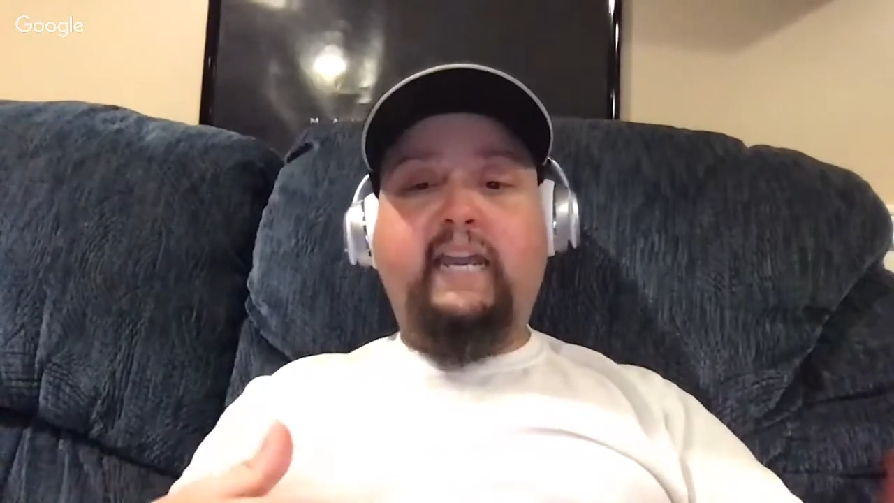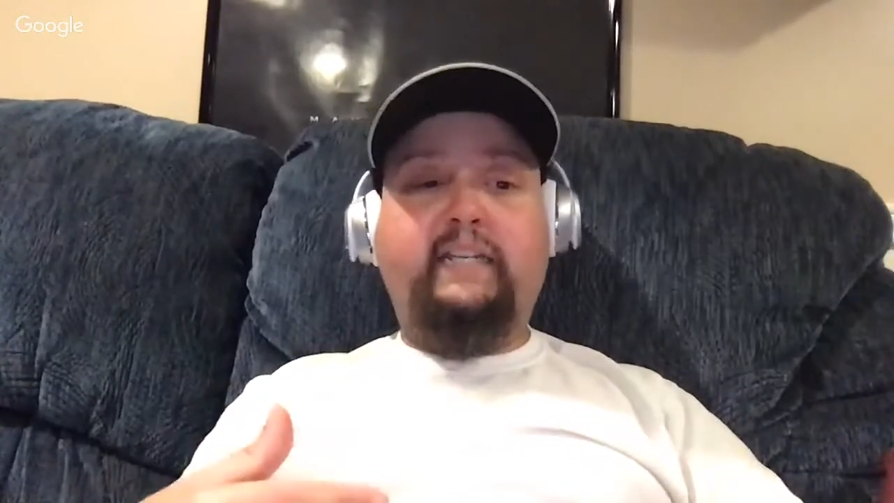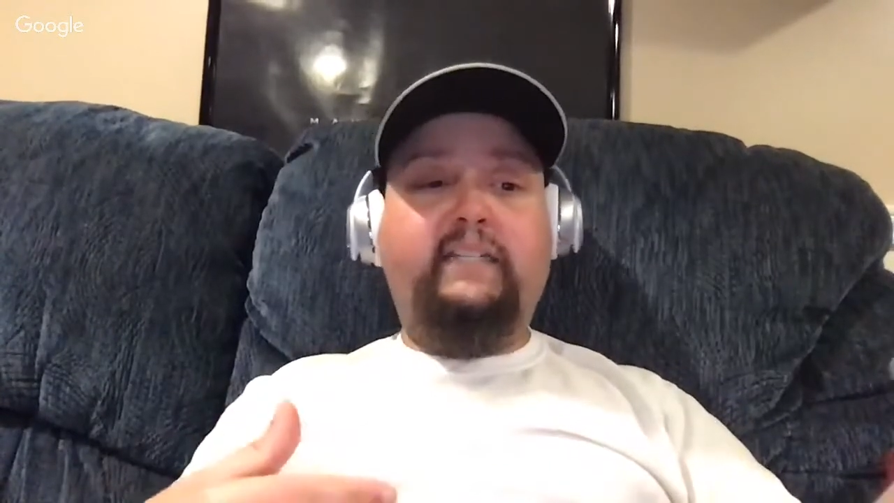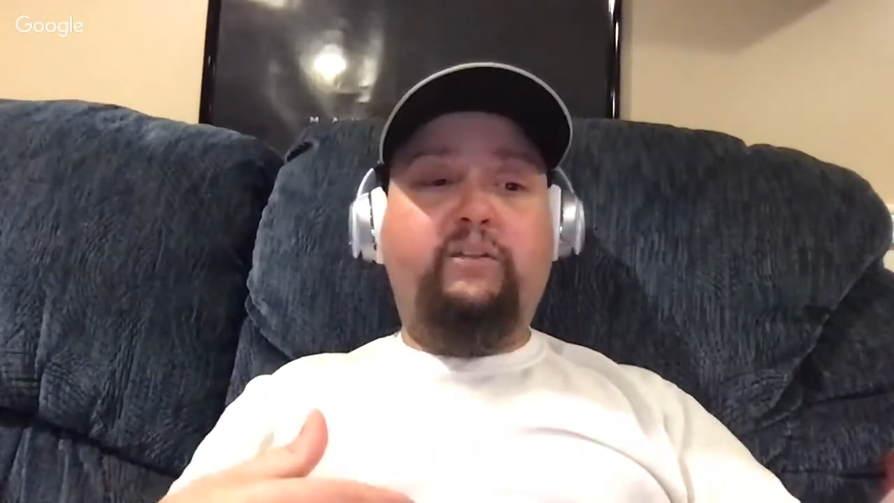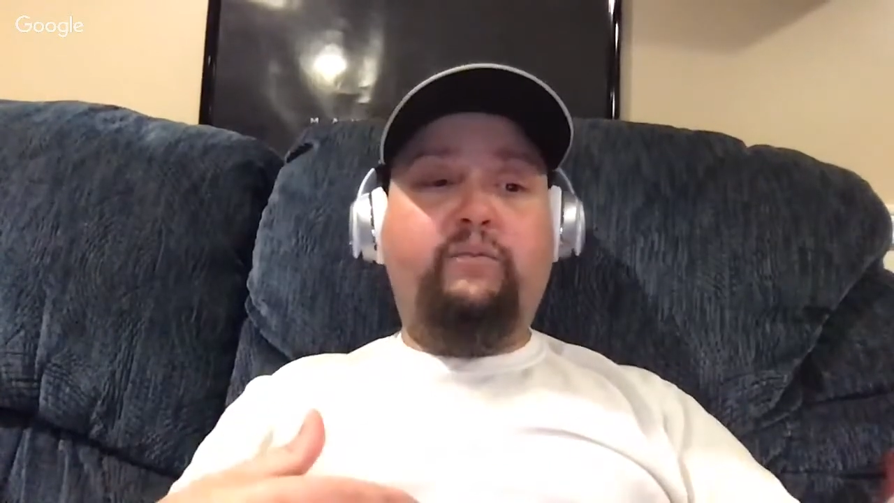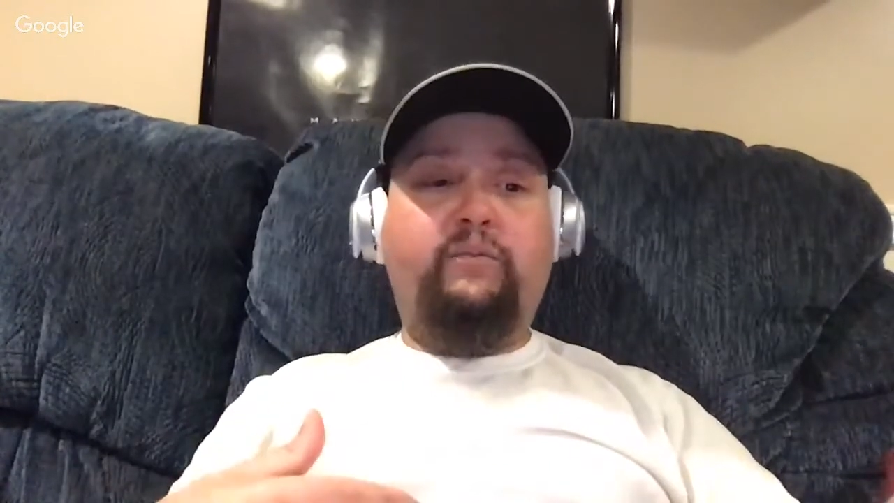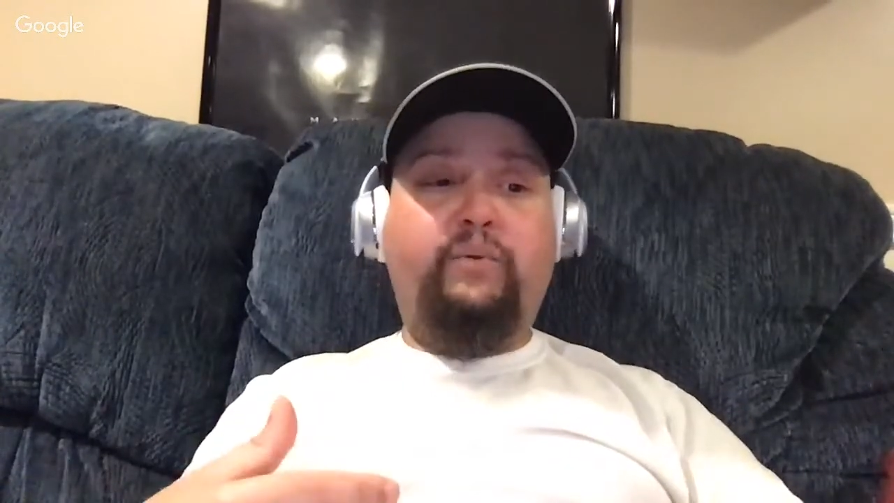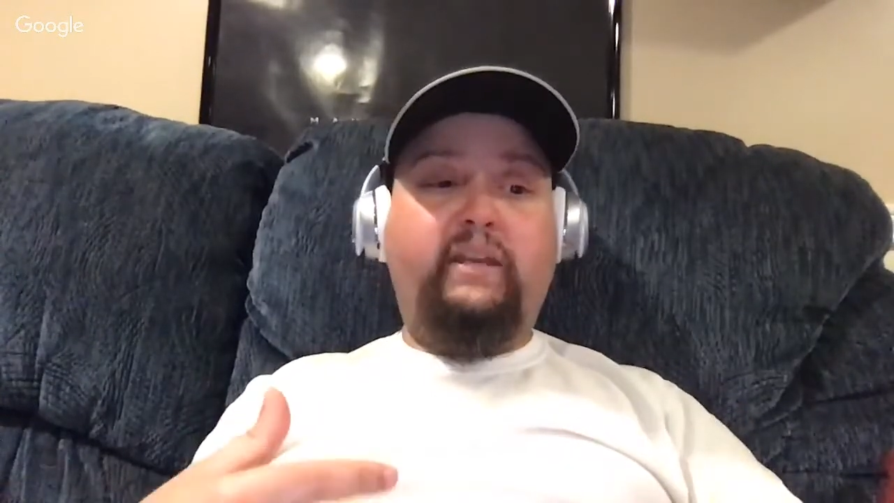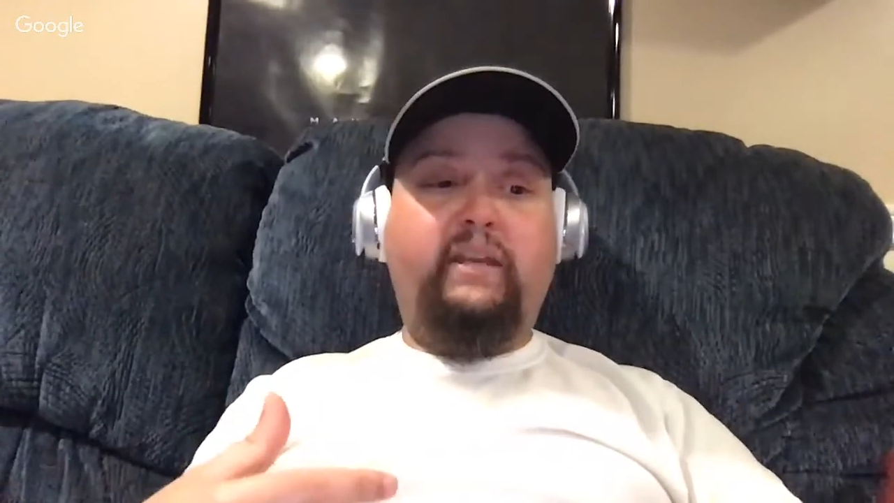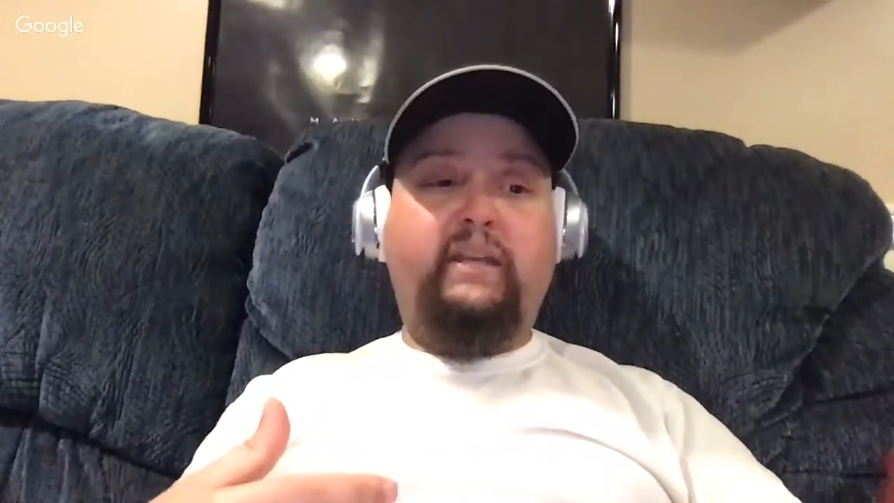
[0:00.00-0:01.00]
Kane
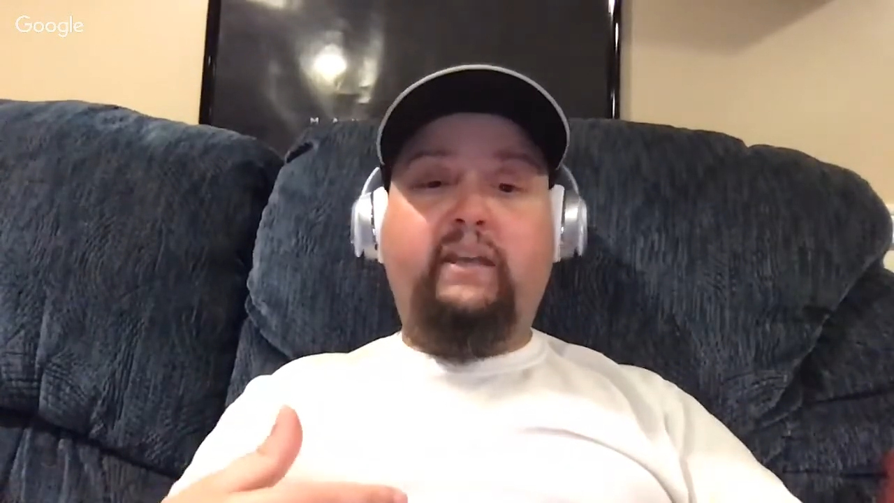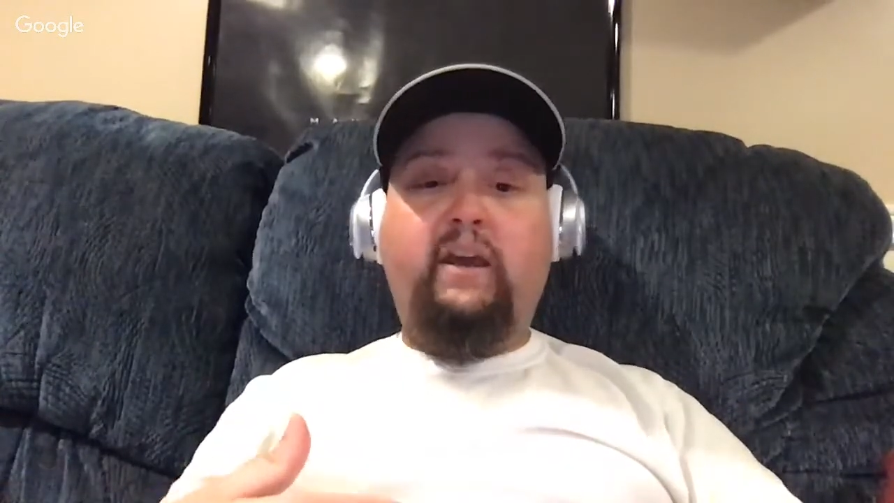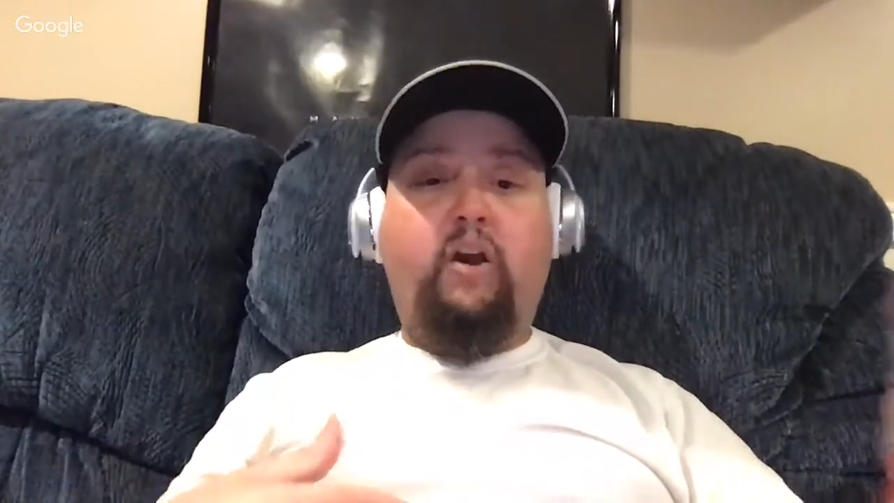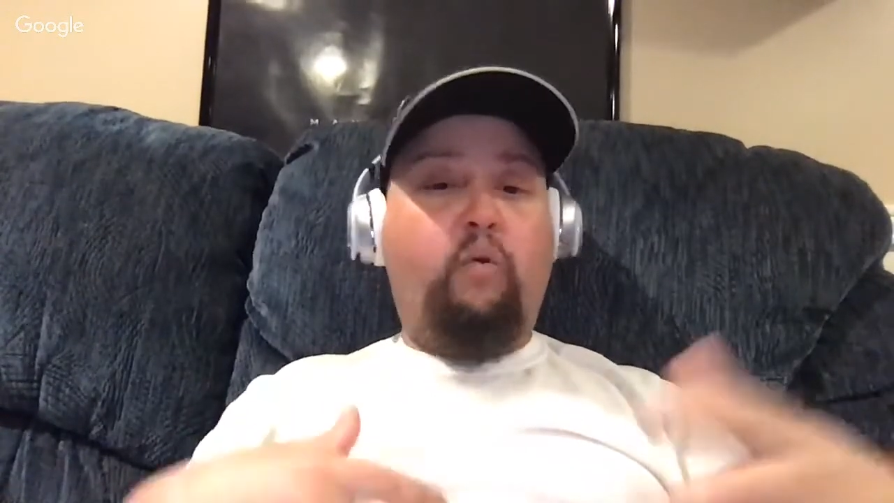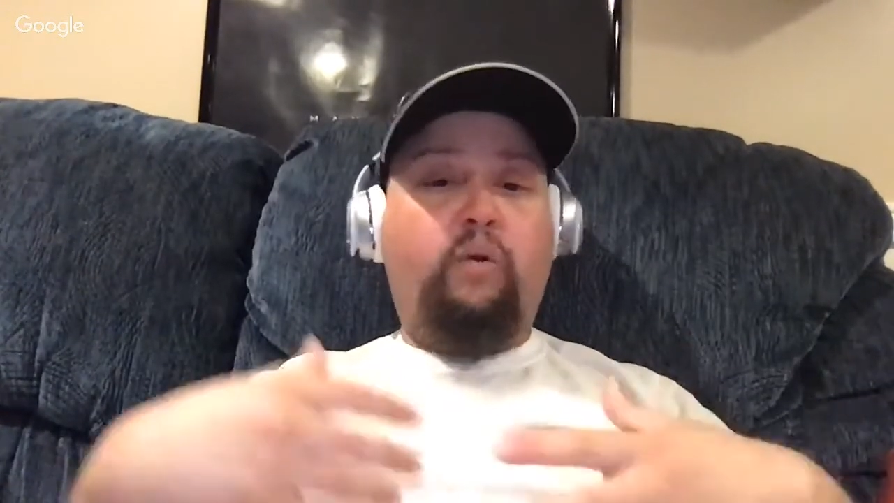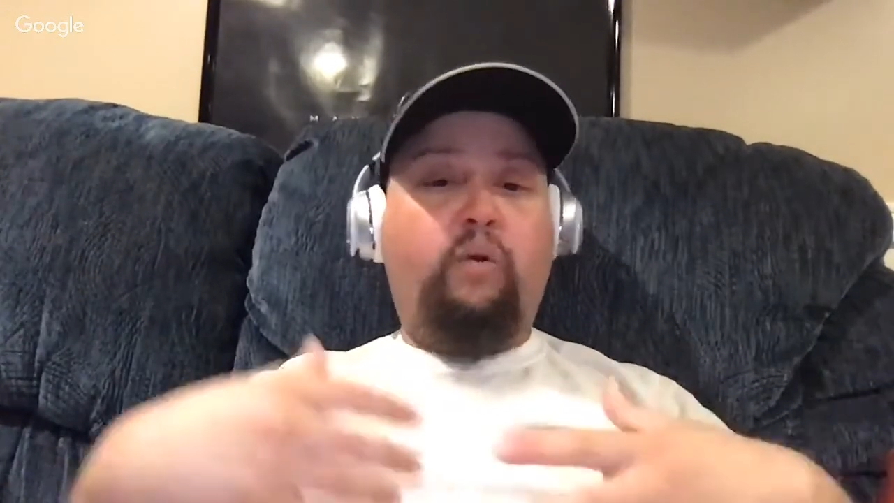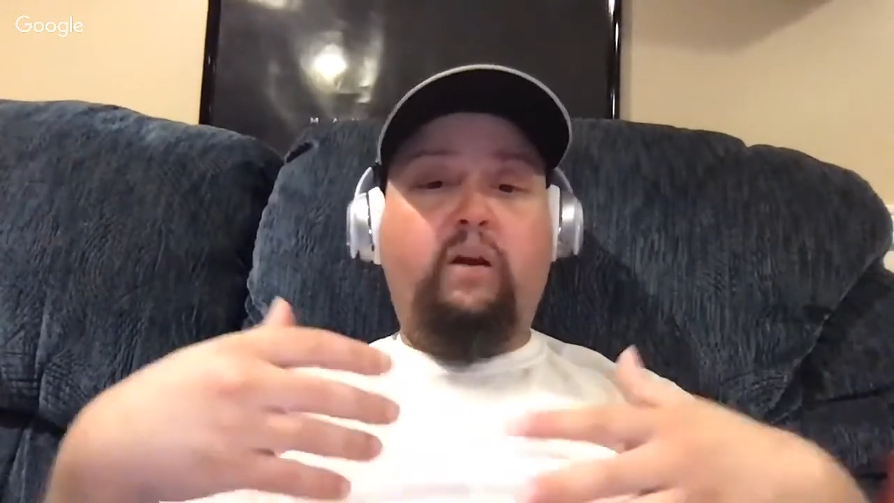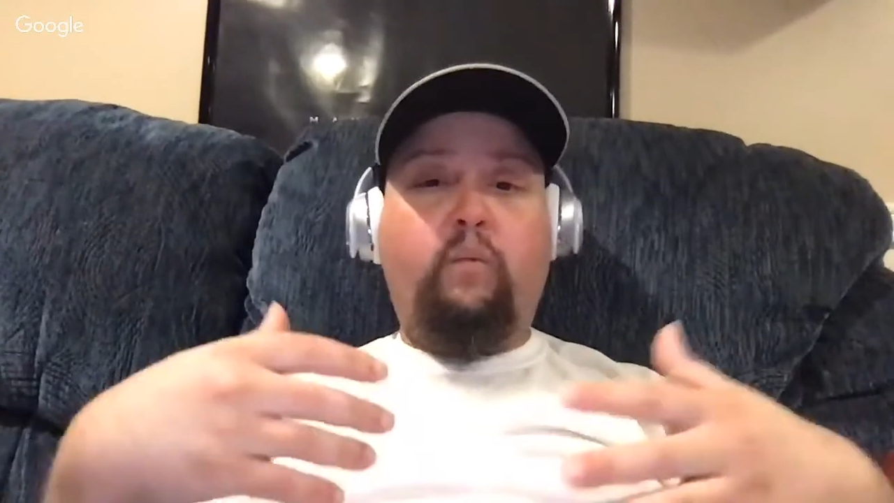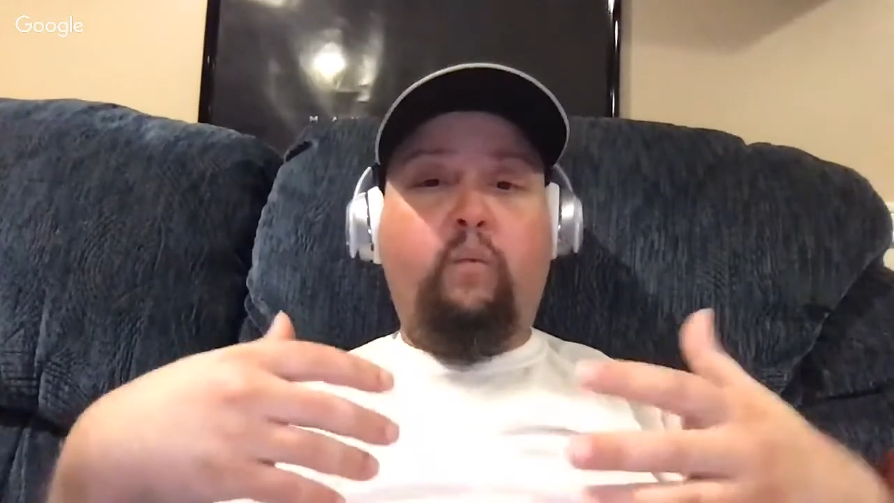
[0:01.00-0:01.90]
didn't put in a,